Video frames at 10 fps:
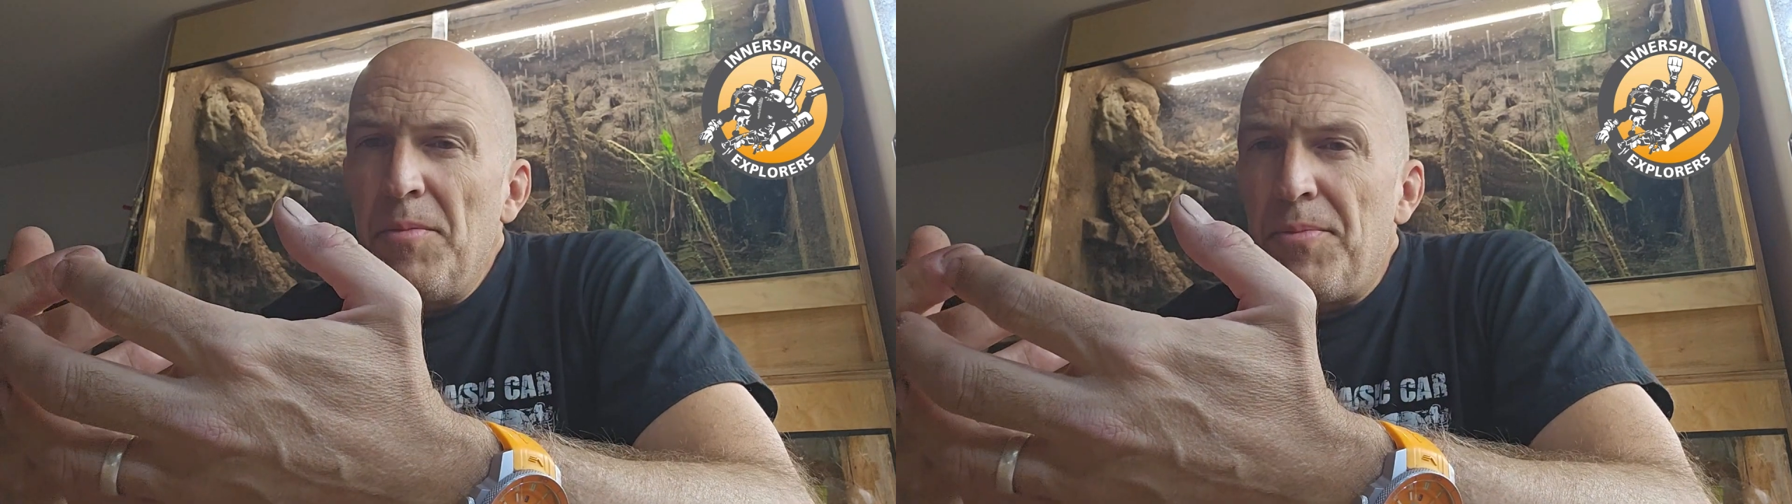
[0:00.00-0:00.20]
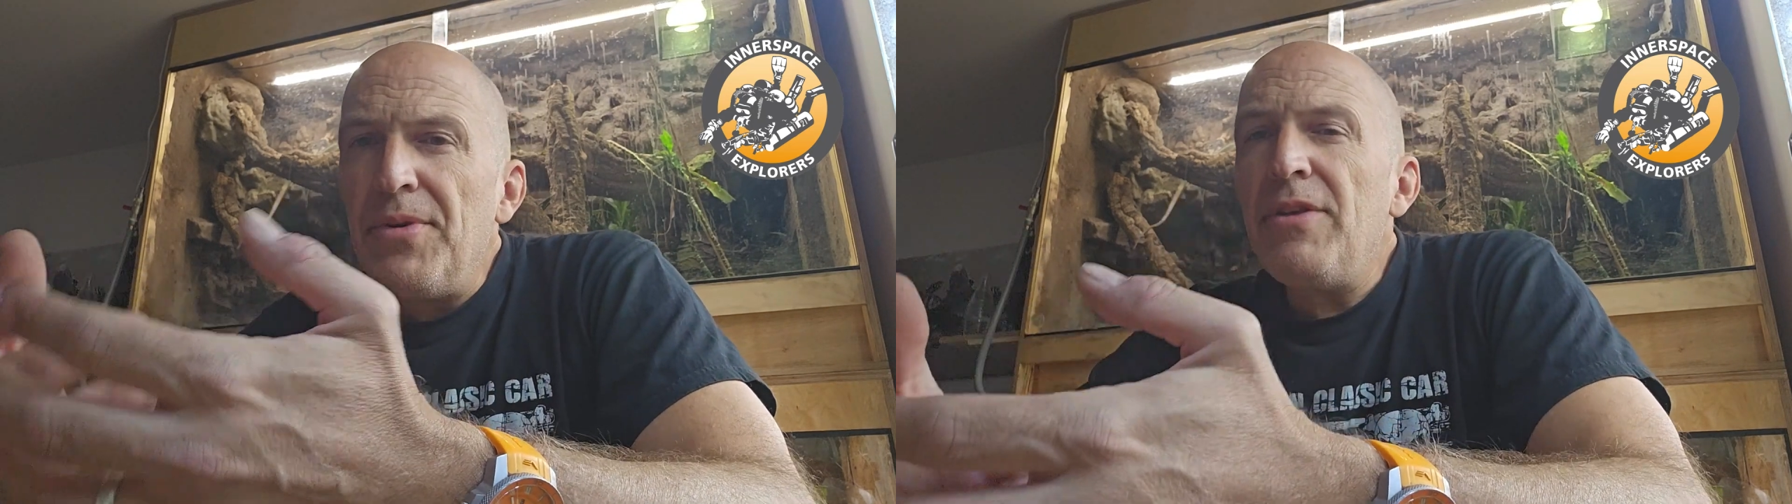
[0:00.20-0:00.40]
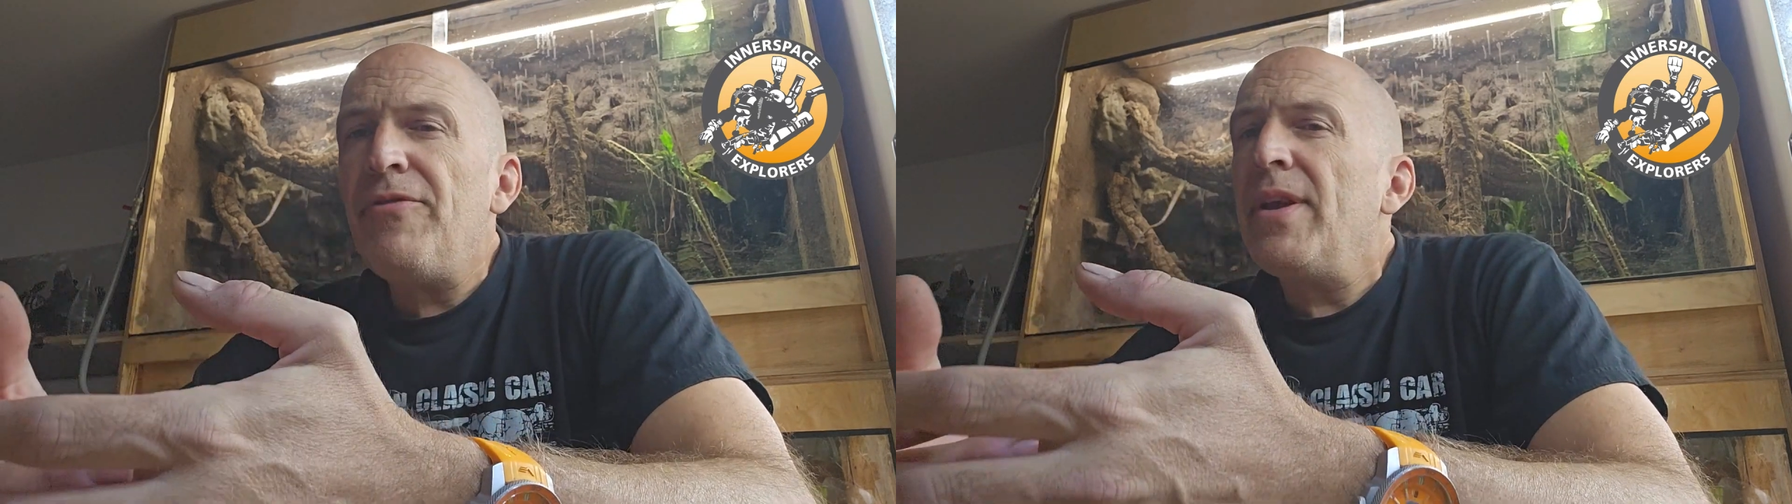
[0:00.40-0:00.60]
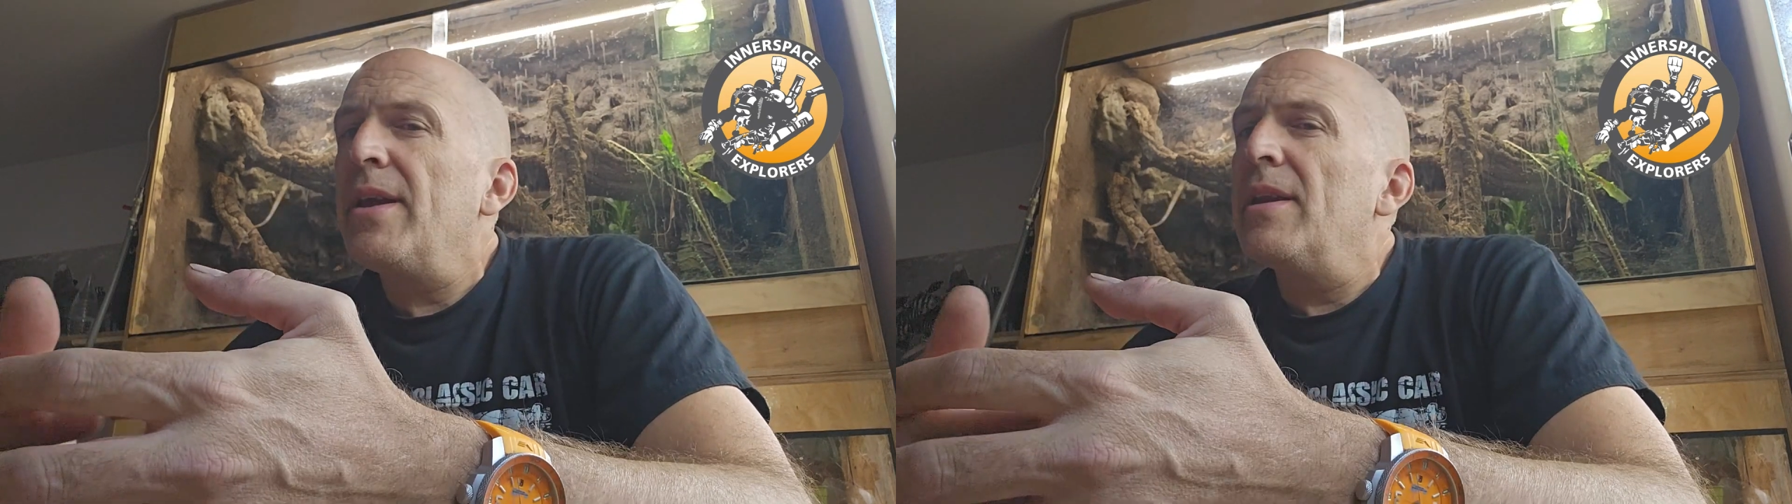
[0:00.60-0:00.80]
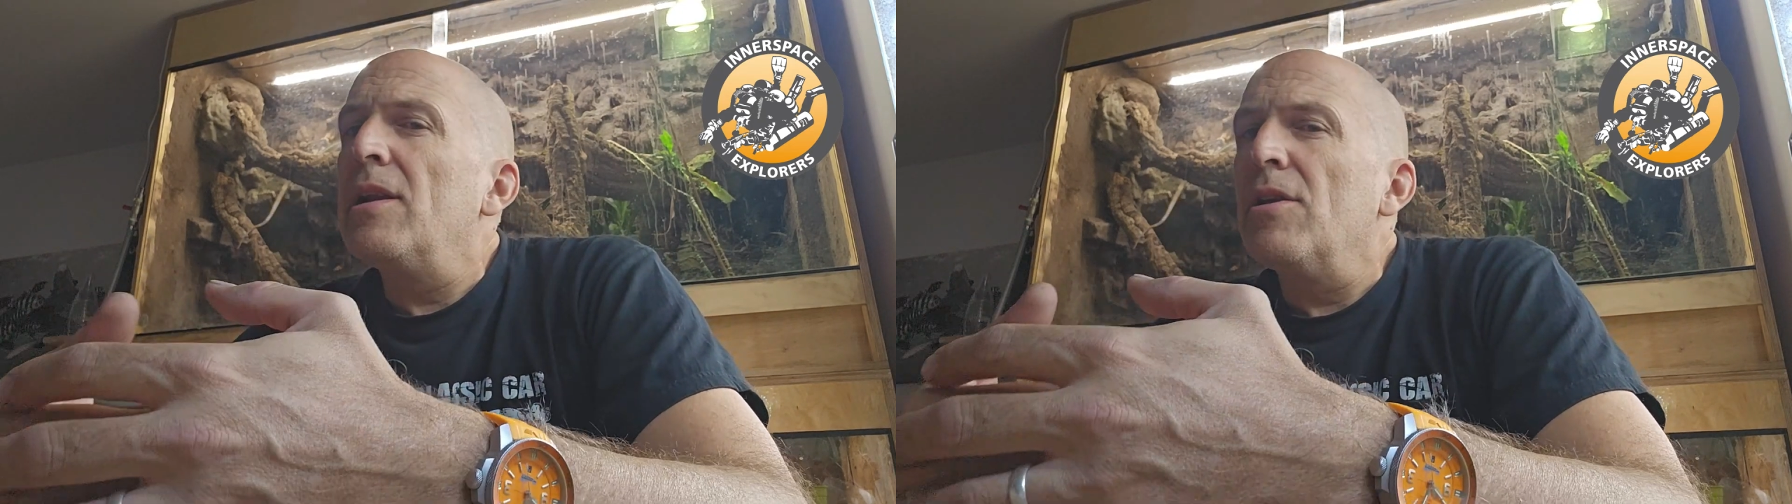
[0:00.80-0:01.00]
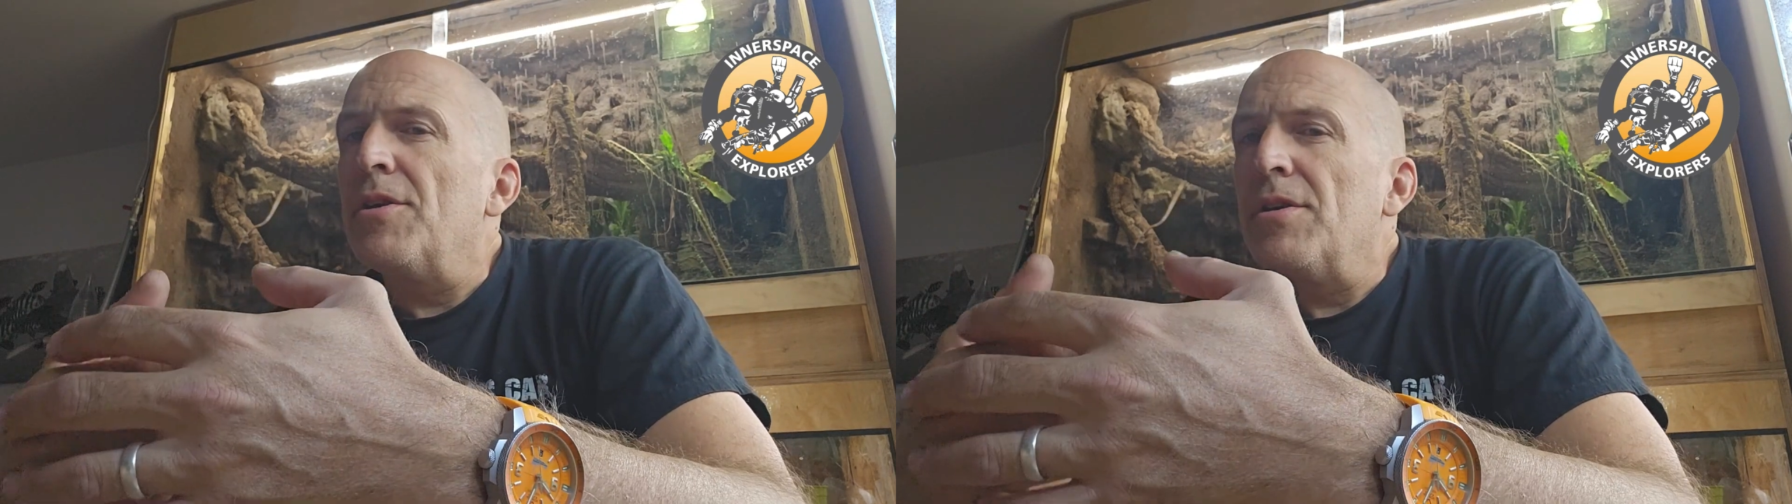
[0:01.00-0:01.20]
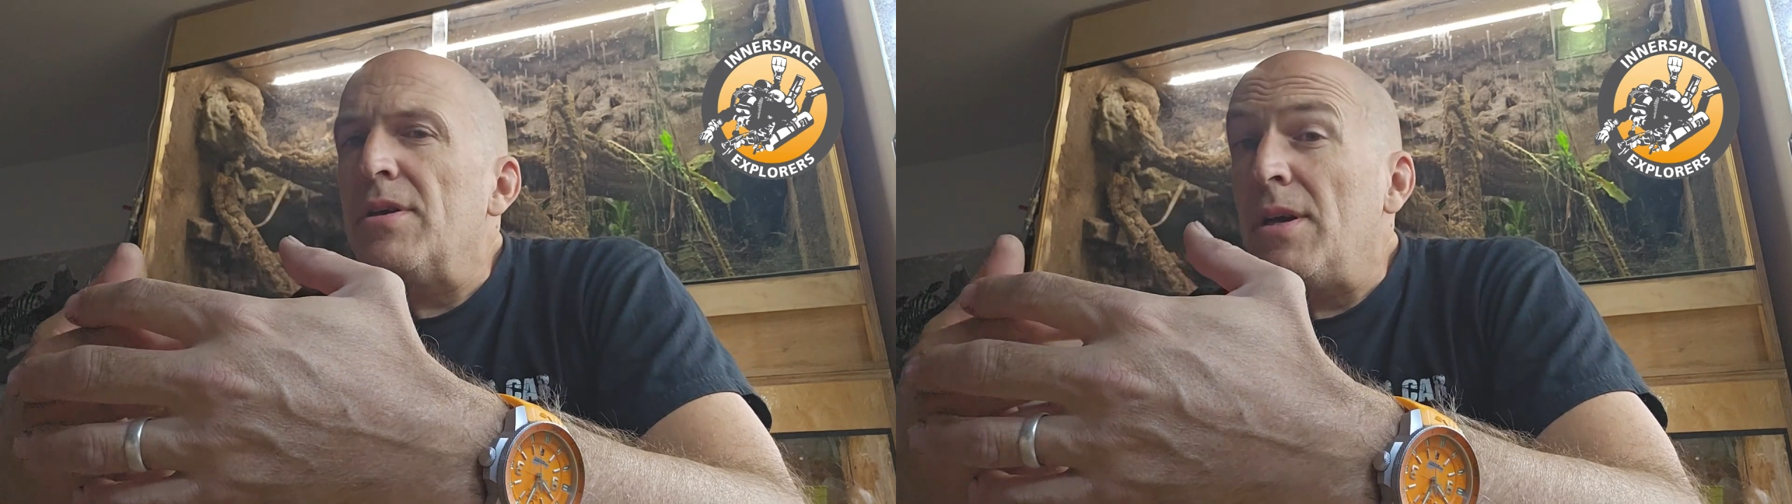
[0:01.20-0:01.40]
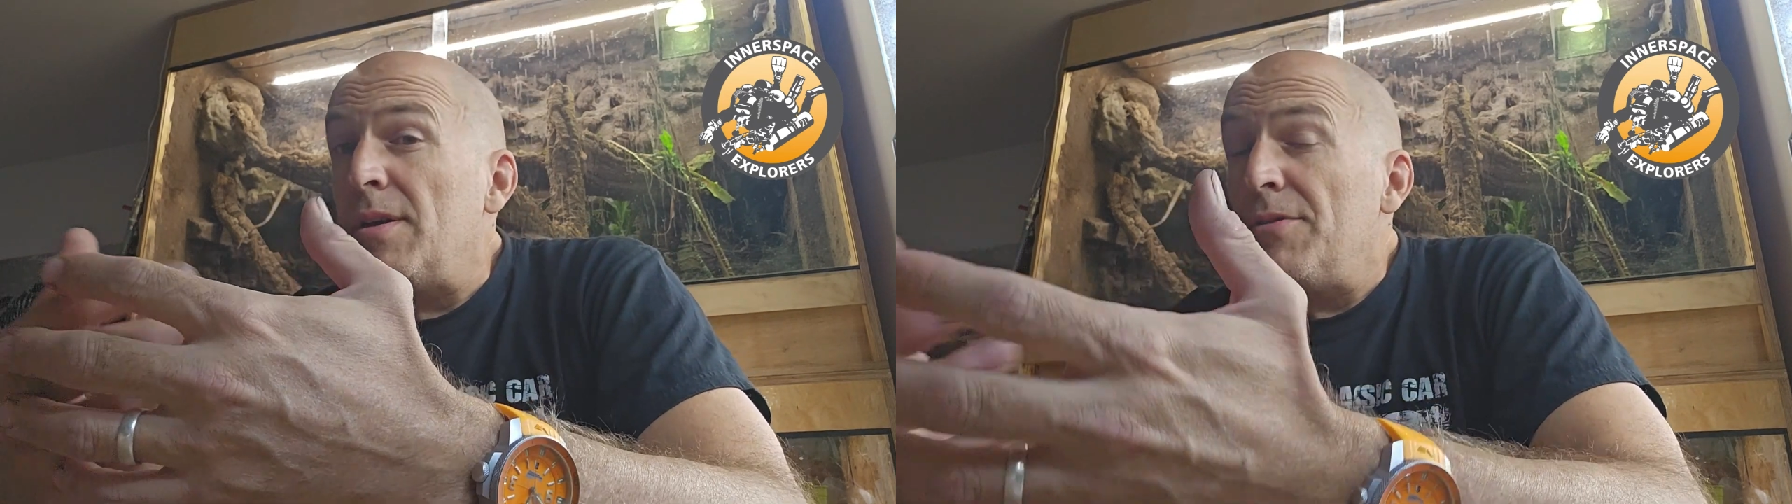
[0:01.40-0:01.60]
briefing and a lot of